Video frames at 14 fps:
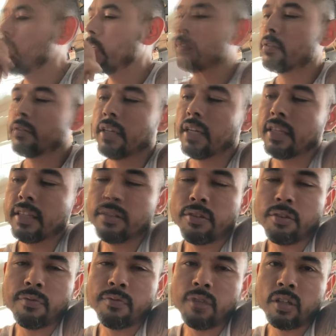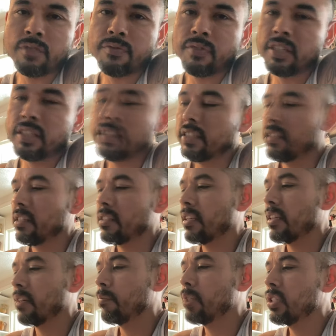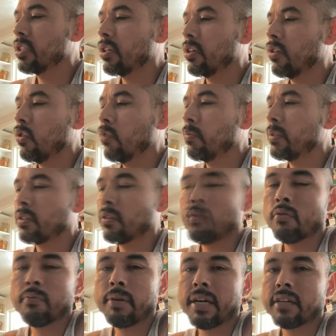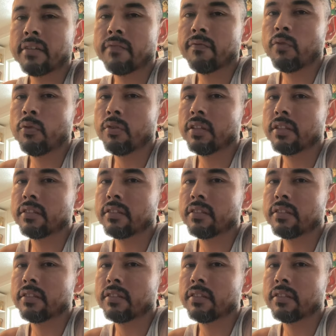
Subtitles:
So yeah, these are the false finishes. It's like a bunch of hope, it's going back and forth.